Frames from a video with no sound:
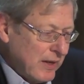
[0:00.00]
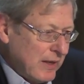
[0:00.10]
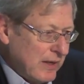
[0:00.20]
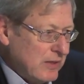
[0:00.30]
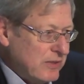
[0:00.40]

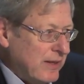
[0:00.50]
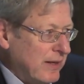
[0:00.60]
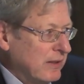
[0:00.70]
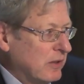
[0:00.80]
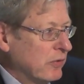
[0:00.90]
is that
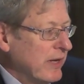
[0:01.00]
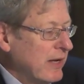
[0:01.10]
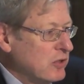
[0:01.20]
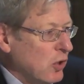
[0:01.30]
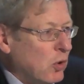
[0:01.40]
it
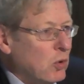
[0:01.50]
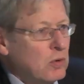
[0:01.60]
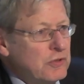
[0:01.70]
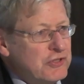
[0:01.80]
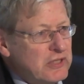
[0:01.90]
creates a
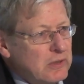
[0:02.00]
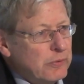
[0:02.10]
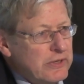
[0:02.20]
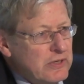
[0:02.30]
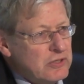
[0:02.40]
whole
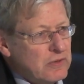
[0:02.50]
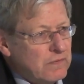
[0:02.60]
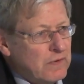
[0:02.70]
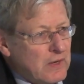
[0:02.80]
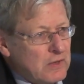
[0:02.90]
series
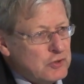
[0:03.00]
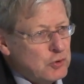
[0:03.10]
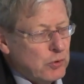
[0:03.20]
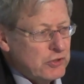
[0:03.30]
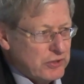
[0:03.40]
of
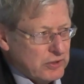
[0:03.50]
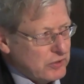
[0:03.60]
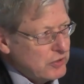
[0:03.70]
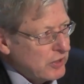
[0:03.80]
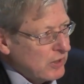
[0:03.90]

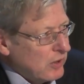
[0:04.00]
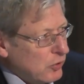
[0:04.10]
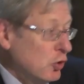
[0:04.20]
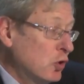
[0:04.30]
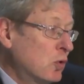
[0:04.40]
sources,
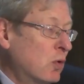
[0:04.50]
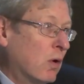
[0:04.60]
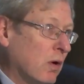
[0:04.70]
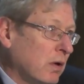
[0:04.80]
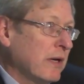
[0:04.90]
new
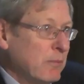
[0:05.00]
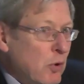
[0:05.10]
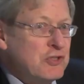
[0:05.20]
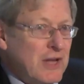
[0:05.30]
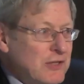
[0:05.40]
or in
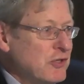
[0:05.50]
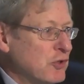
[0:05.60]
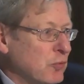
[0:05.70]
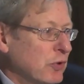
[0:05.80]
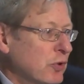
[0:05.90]
most
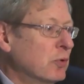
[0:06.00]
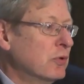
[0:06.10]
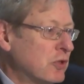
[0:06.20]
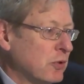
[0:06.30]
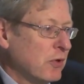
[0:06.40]
cases
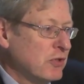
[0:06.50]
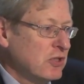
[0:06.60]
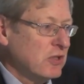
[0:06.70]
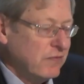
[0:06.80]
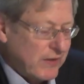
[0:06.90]
renewed
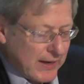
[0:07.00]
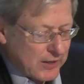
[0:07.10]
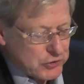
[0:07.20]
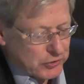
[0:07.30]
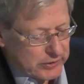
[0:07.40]
sources of
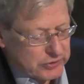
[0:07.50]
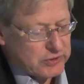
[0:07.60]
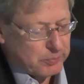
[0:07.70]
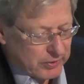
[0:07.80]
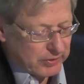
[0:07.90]
financial
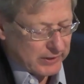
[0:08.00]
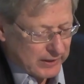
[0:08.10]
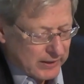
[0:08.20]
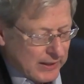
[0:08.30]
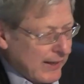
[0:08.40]

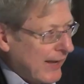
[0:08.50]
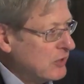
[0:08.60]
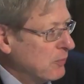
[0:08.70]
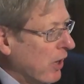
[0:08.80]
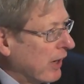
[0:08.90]
instability
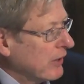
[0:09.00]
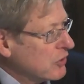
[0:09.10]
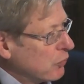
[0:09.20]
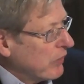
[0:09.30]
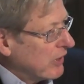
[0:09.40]
as
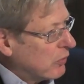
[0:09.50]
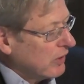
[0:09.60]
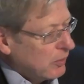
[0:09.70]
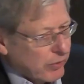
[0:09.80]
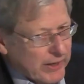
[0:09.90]
markets
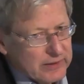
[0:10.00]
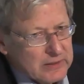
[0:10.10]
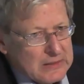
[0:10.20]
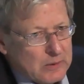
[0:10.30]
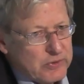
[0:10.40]
re-equilibrate.
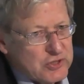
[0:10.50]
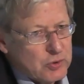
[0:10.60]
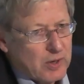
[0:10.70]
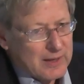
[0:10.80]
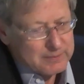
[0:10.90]
We saw